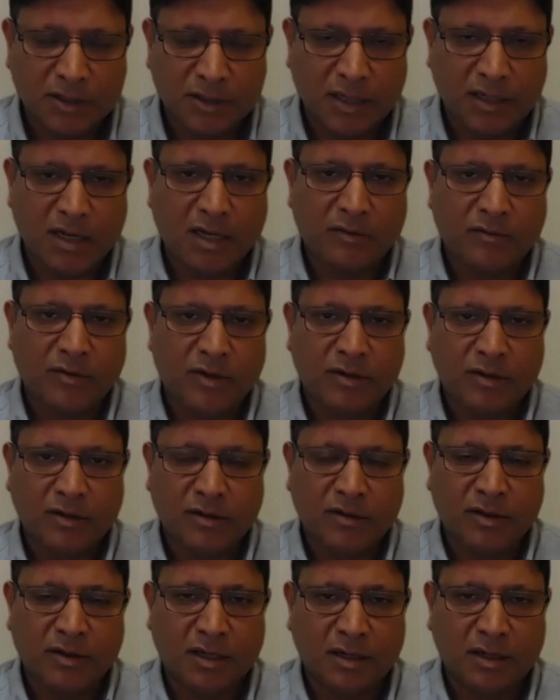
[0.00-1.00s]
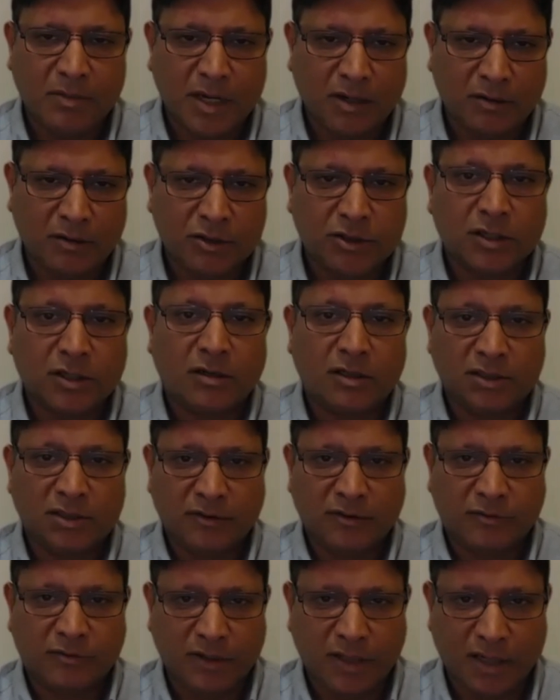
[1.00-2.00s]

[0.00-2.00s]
And how are we going to think about charging for